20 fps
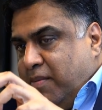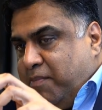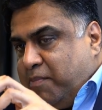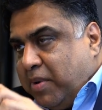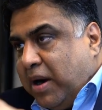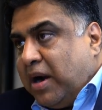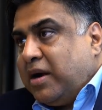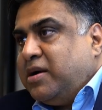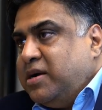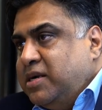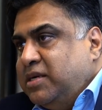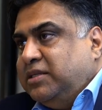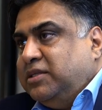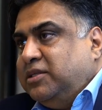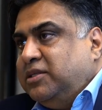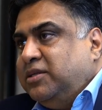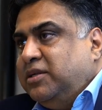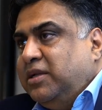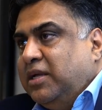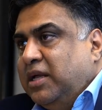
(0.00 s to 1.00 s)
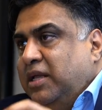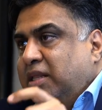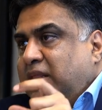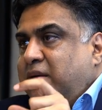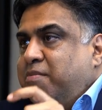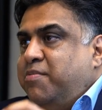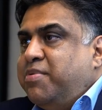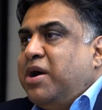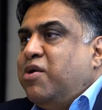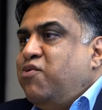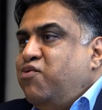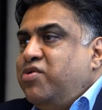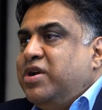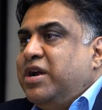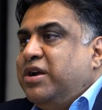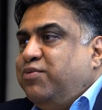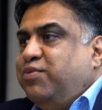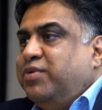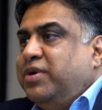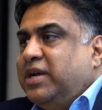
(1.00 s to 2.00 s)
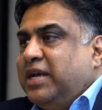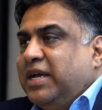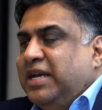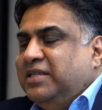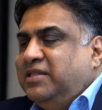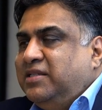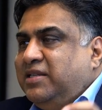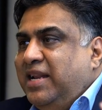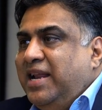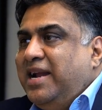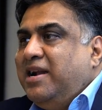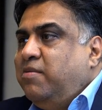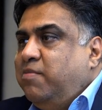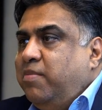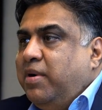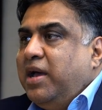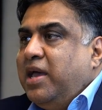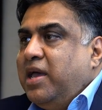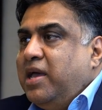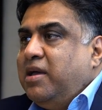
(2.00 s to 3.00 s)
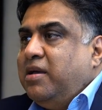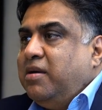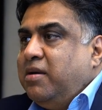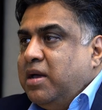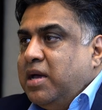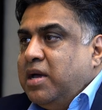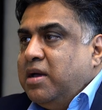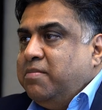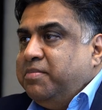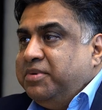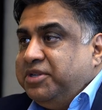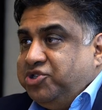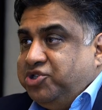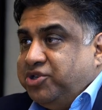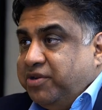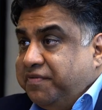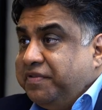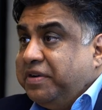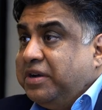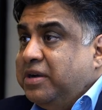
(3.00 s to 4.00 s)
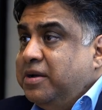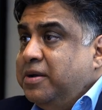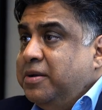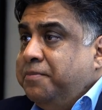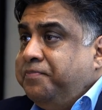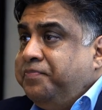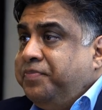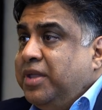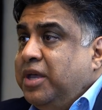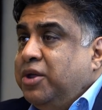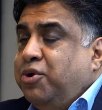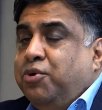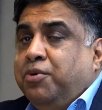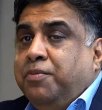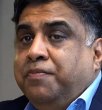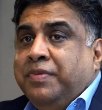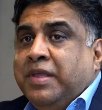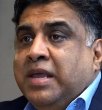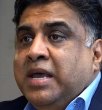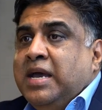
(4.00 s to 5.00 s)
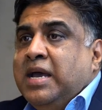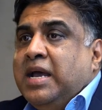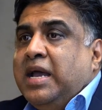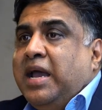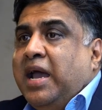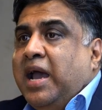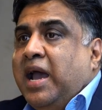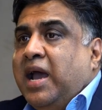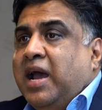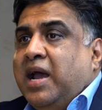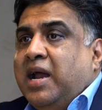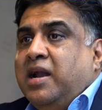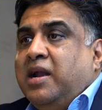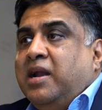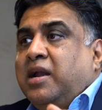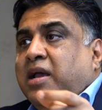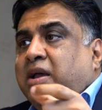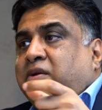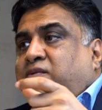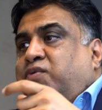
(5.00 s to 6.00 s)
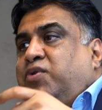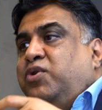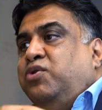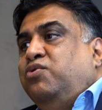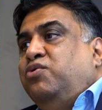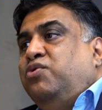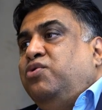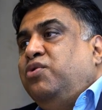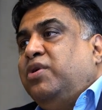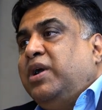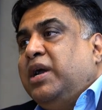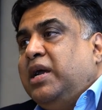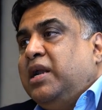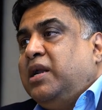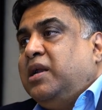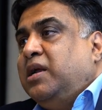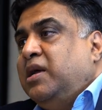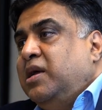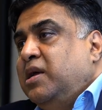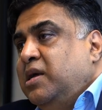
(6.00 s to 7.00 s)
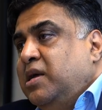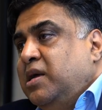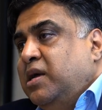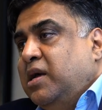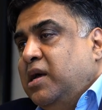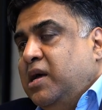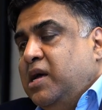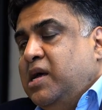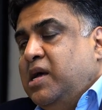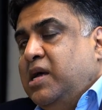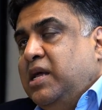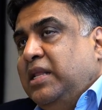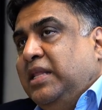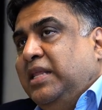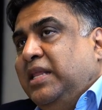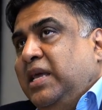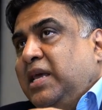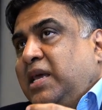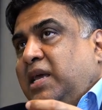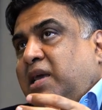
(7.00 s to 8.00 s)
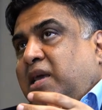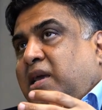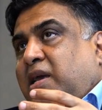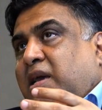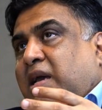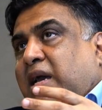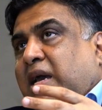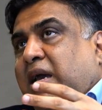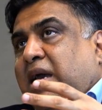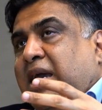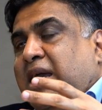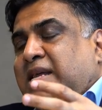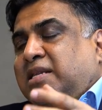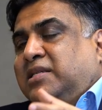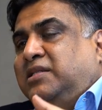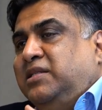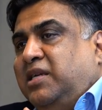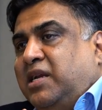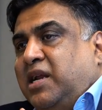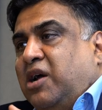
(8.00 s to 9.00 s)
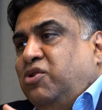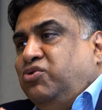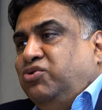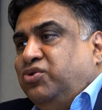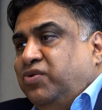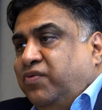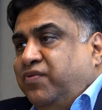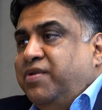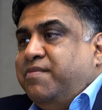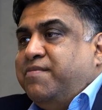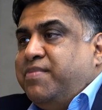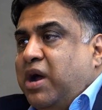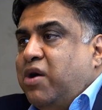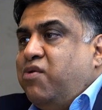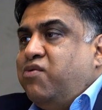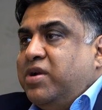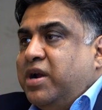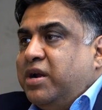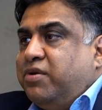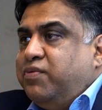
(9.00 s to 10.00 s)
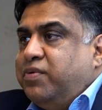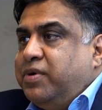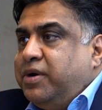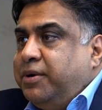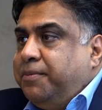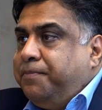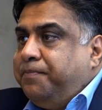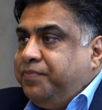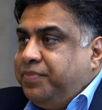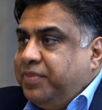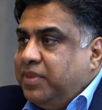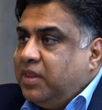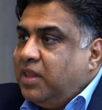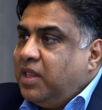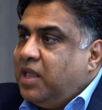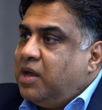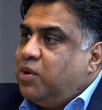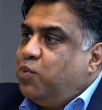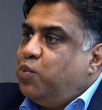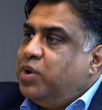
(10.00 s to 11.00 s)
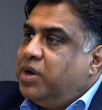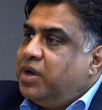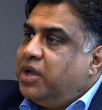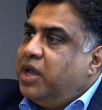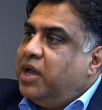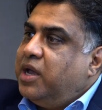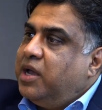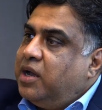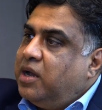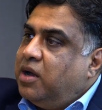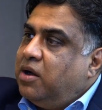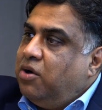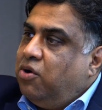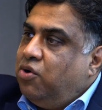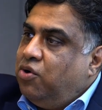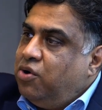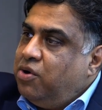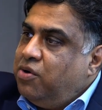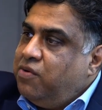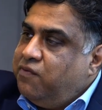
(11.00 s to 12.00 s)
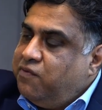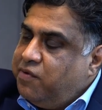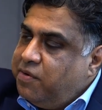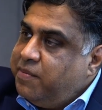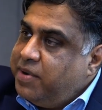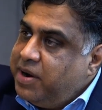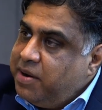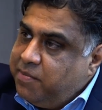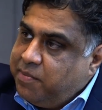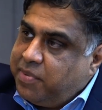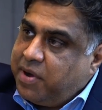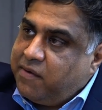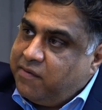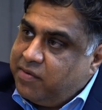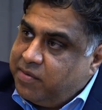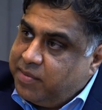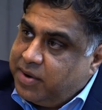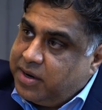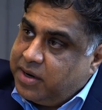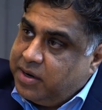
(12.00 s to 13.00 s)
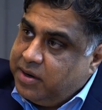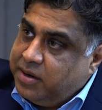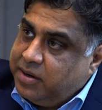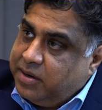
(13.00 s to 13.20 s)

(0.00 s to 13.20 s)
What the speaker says: partners, the Brown Network, is led by Ms. Shafak, and if you look at the ins and outs of the Brown Network, they are working on women empowerment.